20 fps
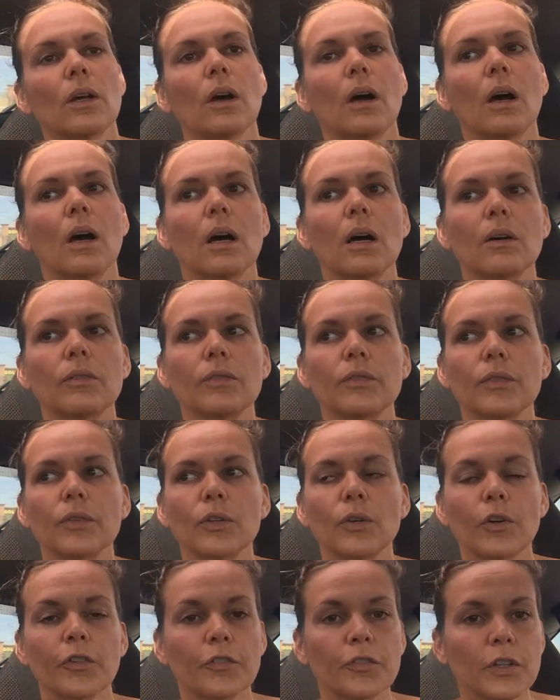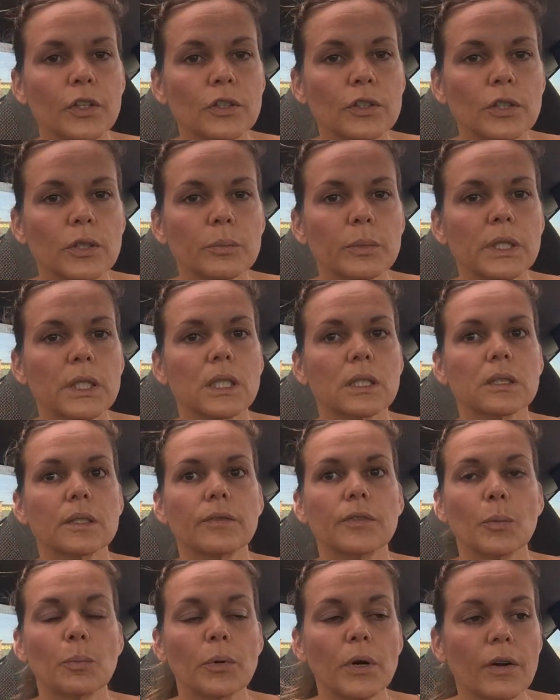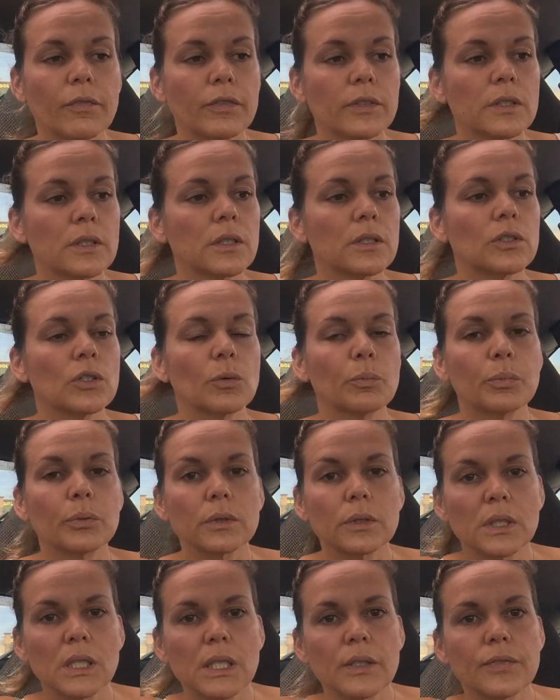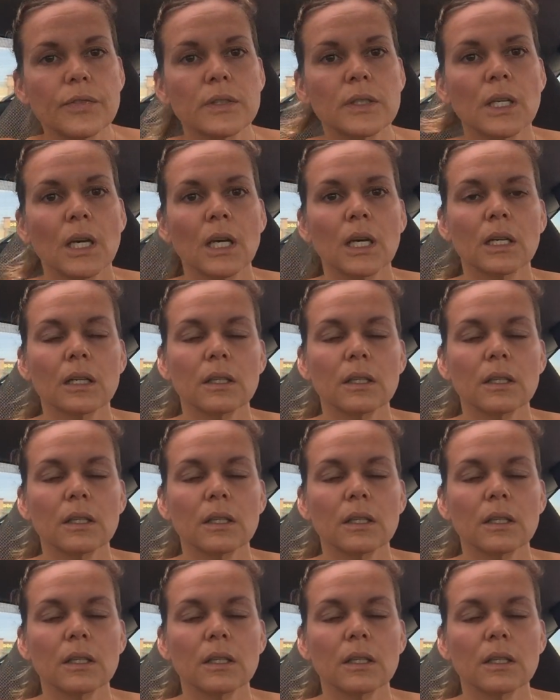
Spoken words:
of your filter, because of your preferences, your beliefs.